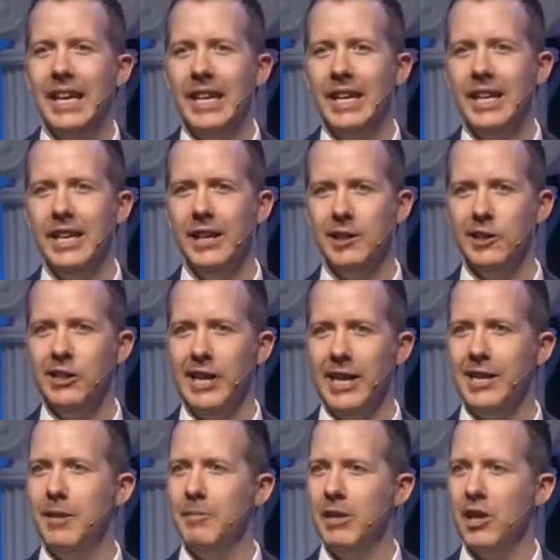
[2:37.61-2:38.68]
he
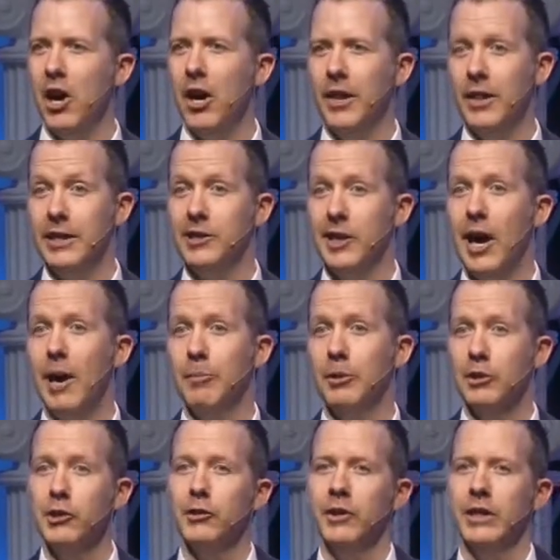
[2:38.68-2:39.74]
extended me this
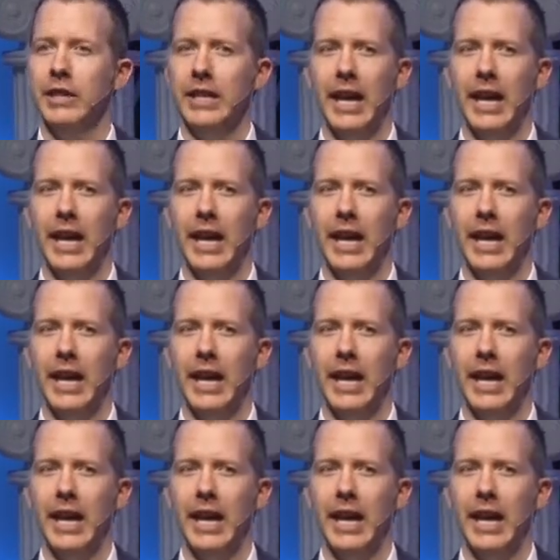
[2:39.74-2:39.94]
opportunity.